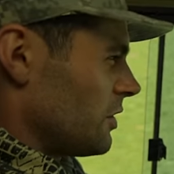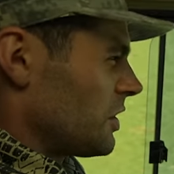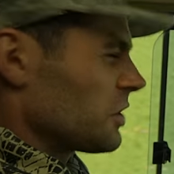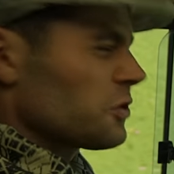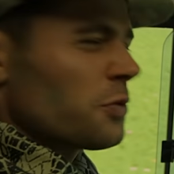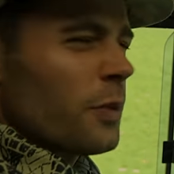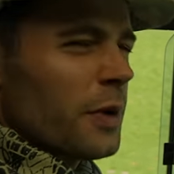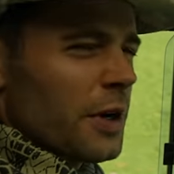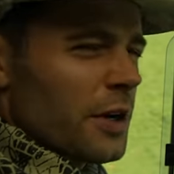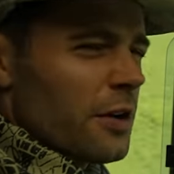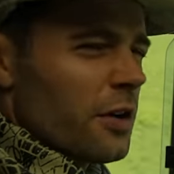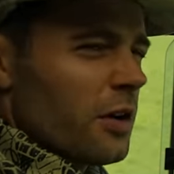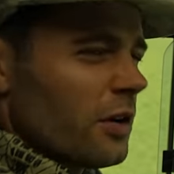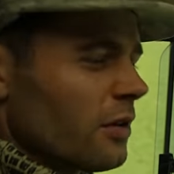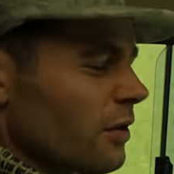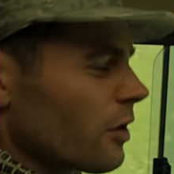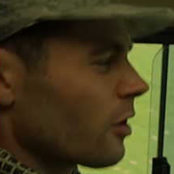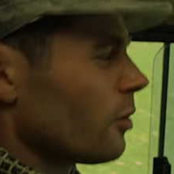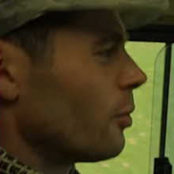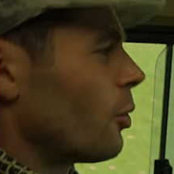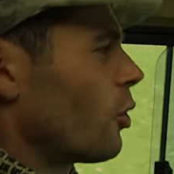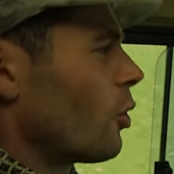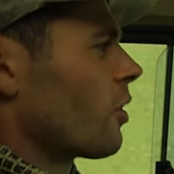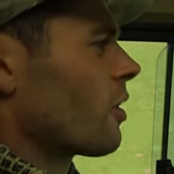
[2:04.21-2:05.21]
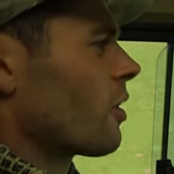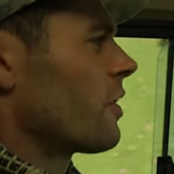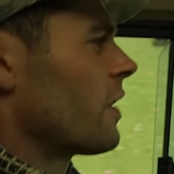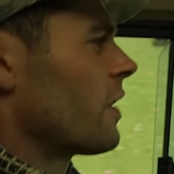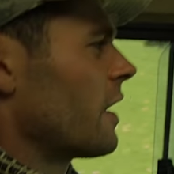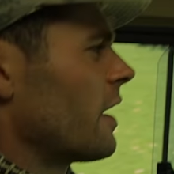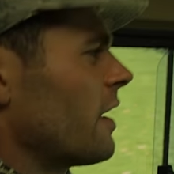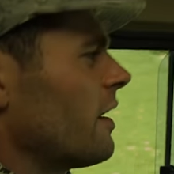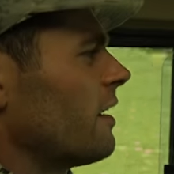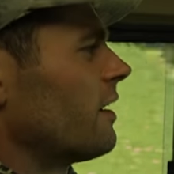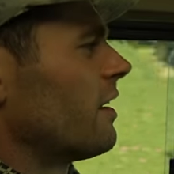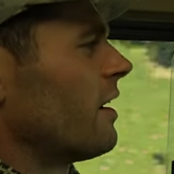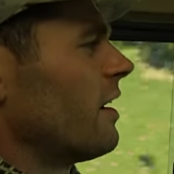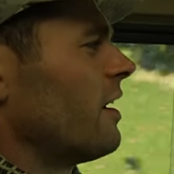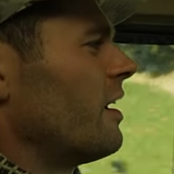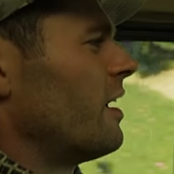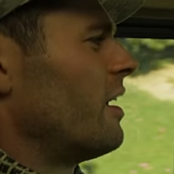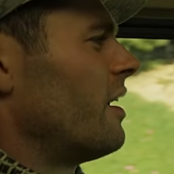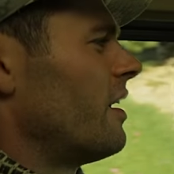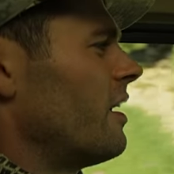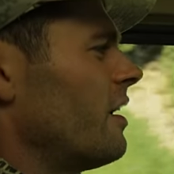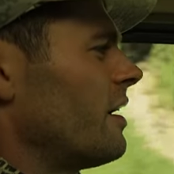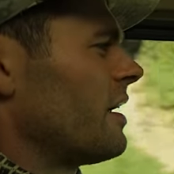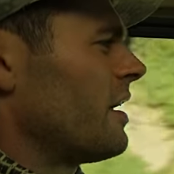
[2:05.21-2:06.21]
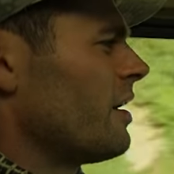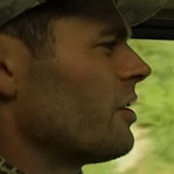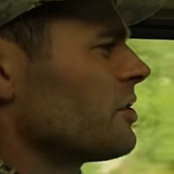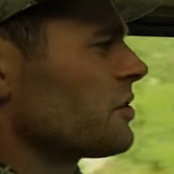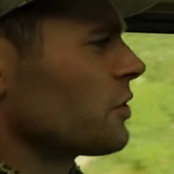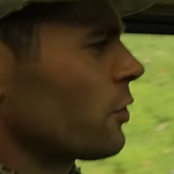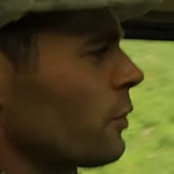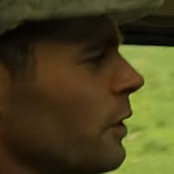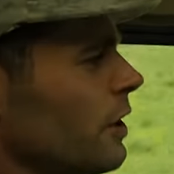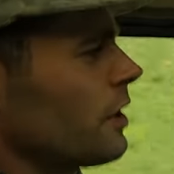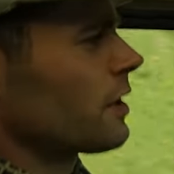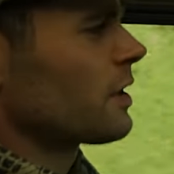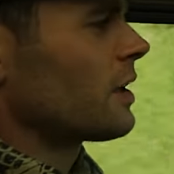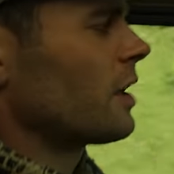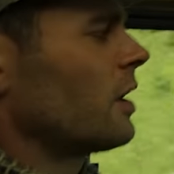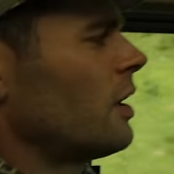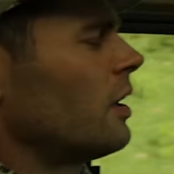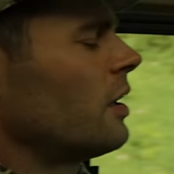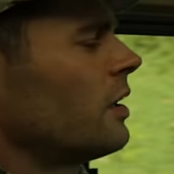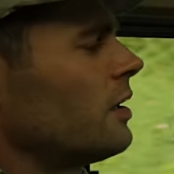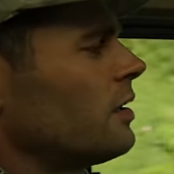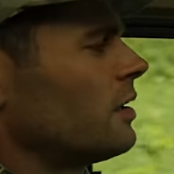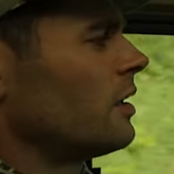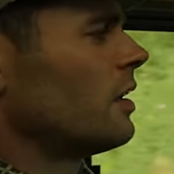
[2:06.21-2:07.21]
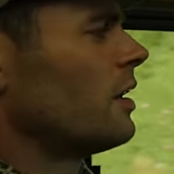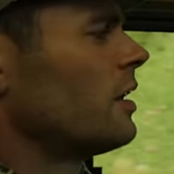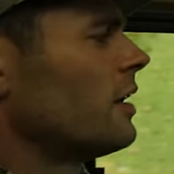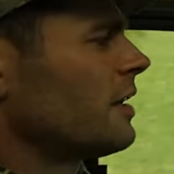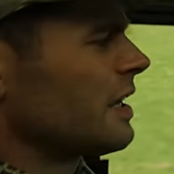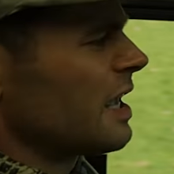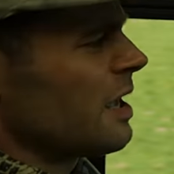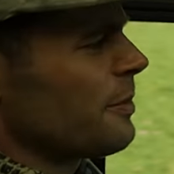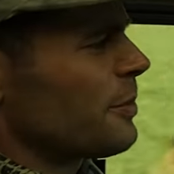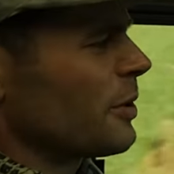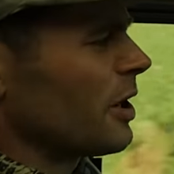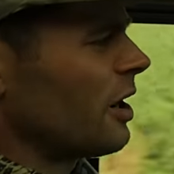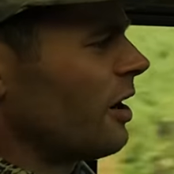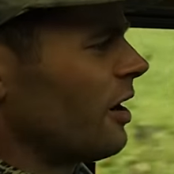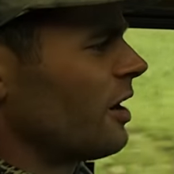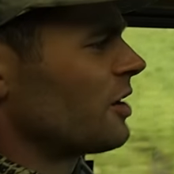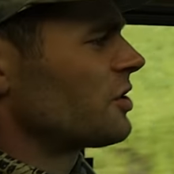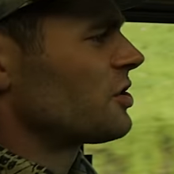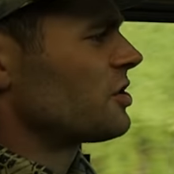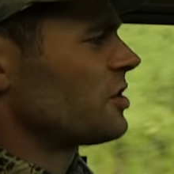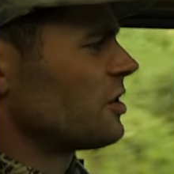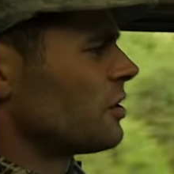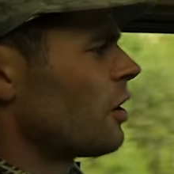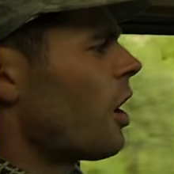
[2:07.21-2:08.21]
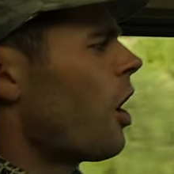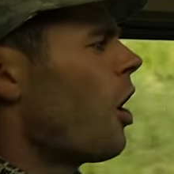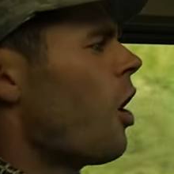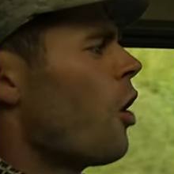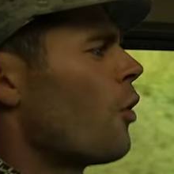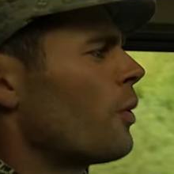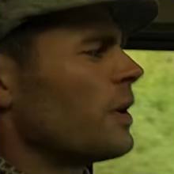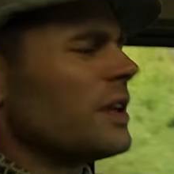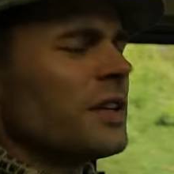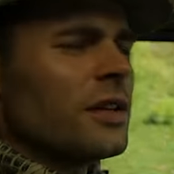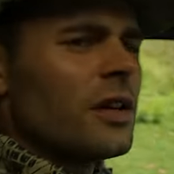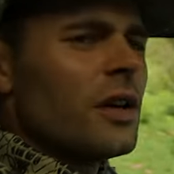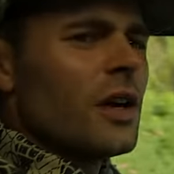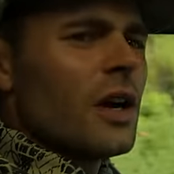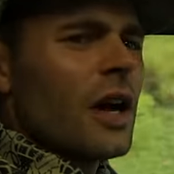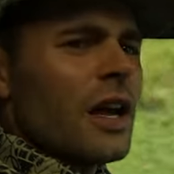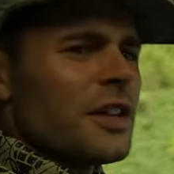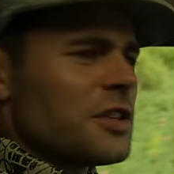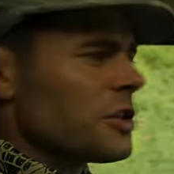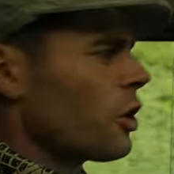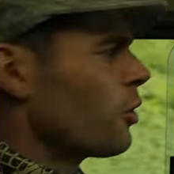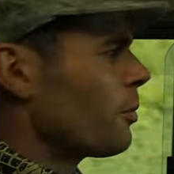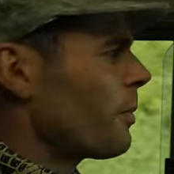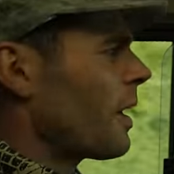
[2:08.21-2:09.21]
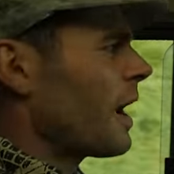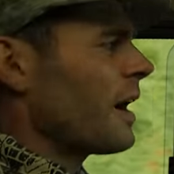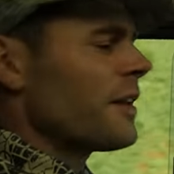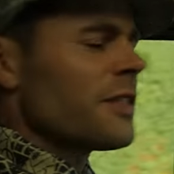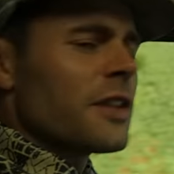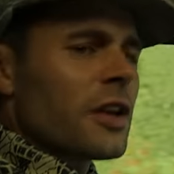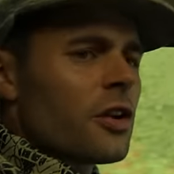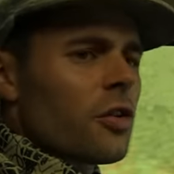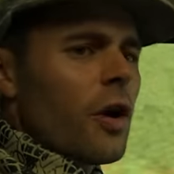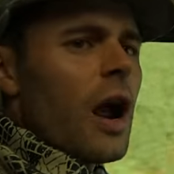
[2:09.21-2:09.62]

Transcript: Just want to know a little more than, here's a weird gun, keep it hush, and oh, and don't mind the